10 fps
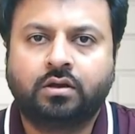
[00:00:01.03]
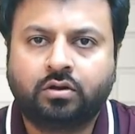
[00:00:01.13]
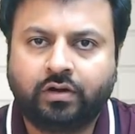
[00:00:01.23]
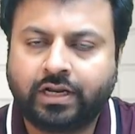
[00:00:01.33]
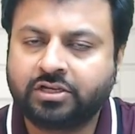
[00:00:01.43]

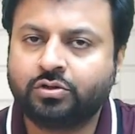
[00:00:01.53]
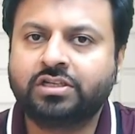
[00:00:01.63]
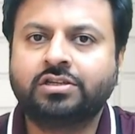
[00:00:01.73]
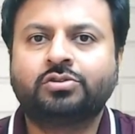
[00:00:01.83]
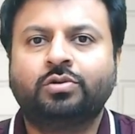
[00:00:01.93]

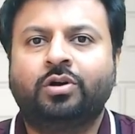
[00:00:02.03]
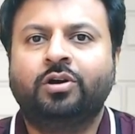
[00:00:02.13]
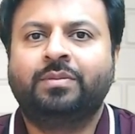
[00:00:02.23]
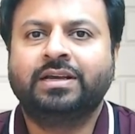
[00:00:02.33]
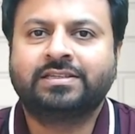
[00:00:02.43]
Congratulations to
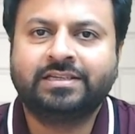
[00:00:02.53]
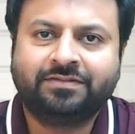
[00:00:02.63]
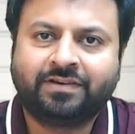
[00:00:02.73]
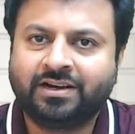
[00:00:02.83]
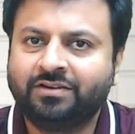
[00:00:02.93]
all my CA
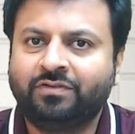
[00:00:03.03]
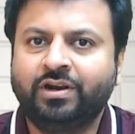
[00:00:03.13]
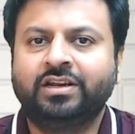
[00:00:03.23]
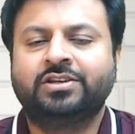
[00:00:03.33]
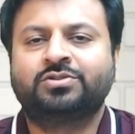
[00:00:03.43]
Final Full
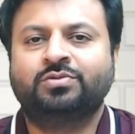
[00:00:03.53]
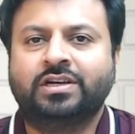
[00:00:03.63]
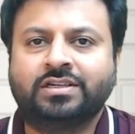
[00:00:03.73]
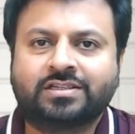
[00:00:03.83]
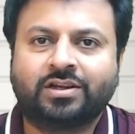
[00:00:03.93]
English
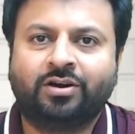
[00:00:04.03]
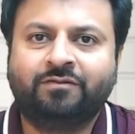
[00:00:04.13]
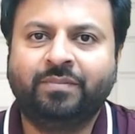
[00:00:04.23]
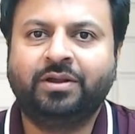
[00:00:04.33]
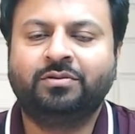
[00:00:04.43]
students of
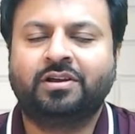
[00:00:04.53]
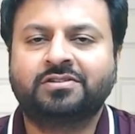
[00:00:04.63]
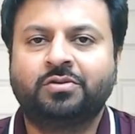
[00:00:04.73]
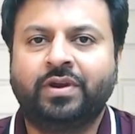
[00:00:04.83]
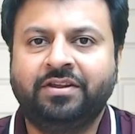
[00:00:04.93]
May
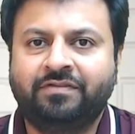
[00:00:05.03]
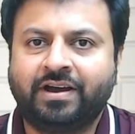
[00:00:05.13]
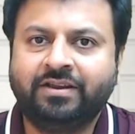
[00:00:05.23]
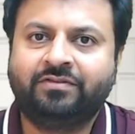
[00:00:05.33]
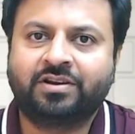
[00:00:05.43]

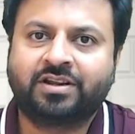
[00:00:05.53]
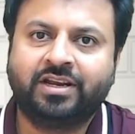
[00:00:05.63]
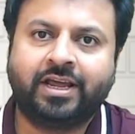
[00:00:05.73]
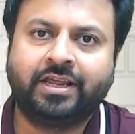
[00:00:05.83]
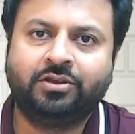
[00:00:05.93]
2025 for
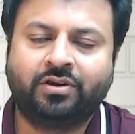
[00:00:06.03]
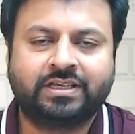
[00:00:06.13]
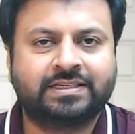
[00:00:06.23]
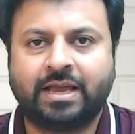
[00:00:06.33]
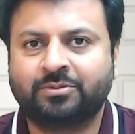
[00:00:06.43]
clearing your
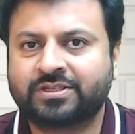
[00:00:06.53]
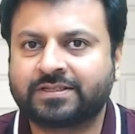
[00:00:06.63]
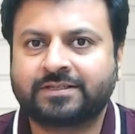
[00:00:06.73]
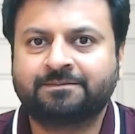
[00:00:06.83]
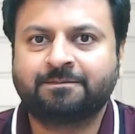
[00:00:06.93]
exams.
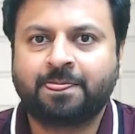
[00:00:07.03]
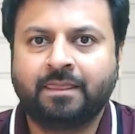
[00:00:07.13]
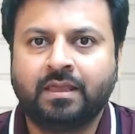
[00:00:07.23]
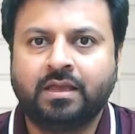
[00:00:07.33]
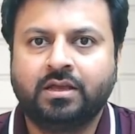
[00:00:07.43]

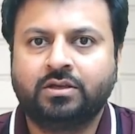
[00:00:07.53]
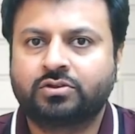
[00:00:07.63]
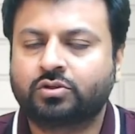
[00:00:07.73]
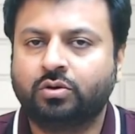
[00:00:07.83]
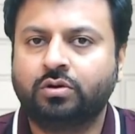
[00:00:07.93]

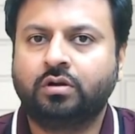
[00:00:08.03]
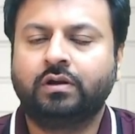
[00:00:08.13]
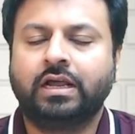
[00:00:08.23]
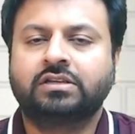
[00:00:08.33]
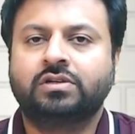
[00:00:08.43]
So,
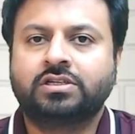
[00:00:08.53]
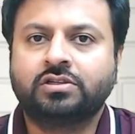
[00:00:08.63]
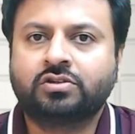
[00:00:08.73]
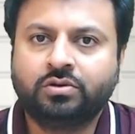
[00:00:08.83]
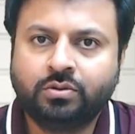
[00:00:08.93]

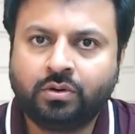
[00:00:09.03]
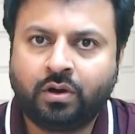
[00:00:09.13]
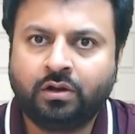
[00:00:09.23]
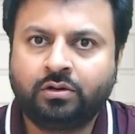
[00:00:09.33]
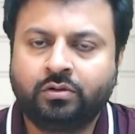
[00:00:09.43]
congratulations to you
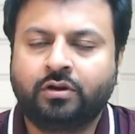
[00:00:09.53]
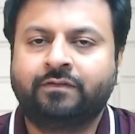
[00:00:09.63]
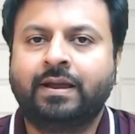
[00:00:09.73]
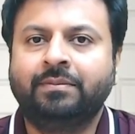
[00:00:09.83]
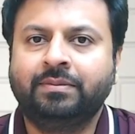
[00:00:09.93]
all, to your
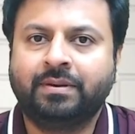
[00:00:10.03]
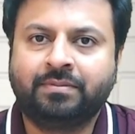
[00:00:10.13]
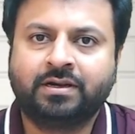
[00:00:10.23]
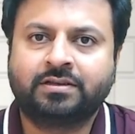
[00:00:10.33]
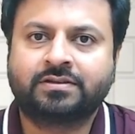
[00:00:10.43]
family
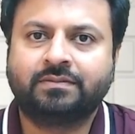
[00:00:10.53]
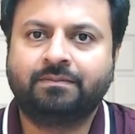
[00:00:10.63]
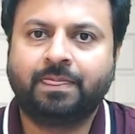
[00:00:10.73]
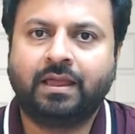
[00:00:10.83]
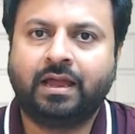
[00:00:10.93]
members,
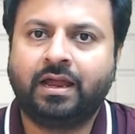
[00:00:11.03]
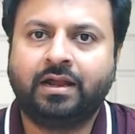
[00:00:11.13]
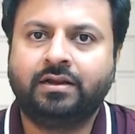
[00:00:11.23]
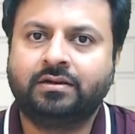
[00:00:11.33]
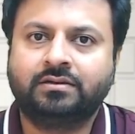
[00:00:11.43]

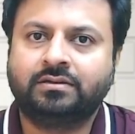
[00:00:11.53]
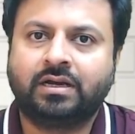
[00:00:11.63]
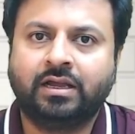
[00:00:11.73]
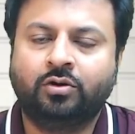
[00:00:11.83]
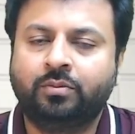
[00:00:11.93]
and
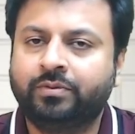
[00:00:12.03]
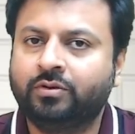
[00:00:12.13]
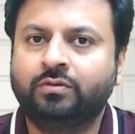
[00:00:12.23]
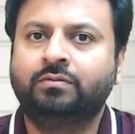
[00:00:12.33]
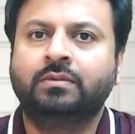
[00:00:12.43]
I hope
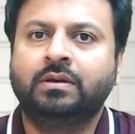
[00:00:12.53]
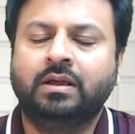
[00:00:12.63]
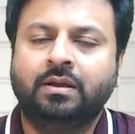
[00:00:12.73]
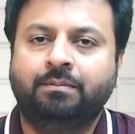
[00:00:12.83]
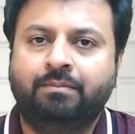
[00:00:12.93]
you
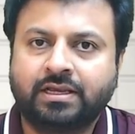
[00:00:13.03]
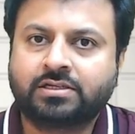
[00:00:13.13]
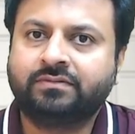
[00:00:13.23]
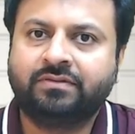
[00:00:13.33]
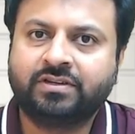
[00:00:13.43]
best
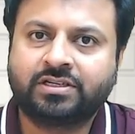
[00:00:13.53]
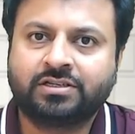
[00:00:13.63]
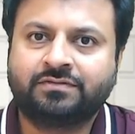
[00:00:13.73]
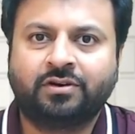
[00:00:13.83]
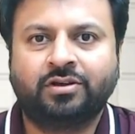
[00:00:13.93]
of the wishes
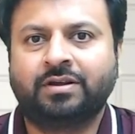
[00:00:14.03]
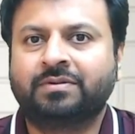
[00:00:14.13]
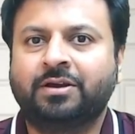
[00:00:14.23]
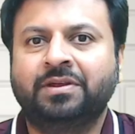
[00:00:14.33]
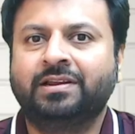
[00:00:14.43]
for your
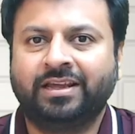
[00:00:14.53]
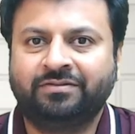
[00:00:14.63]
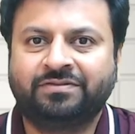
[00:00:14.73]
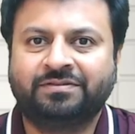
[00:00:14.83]
upcoming life.